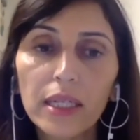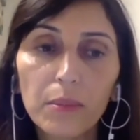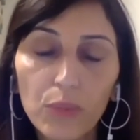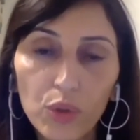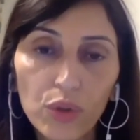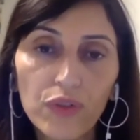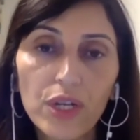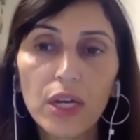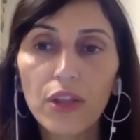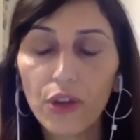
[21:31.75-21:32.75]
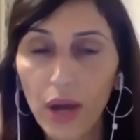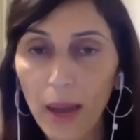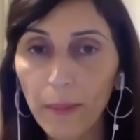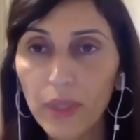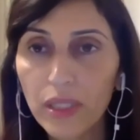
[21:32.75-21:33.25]
moved their
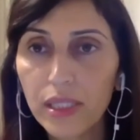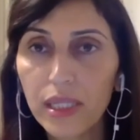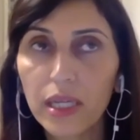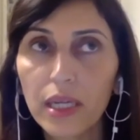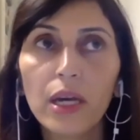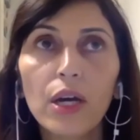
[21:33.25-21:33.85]
embassy